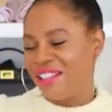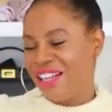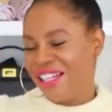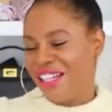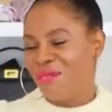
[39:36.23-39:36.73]

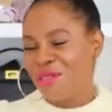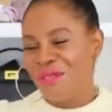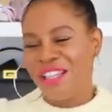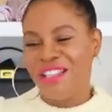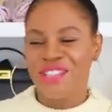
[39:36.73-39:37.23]
lining up to
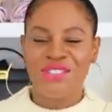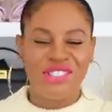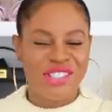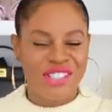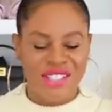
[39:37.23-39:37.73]
buy
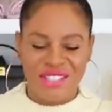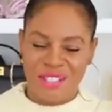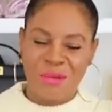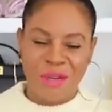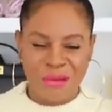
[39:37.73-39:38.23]
luxury just doesn't
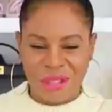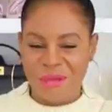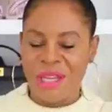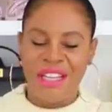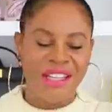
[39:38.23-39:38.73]
sit well
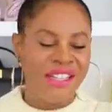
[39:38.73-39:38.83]
with me.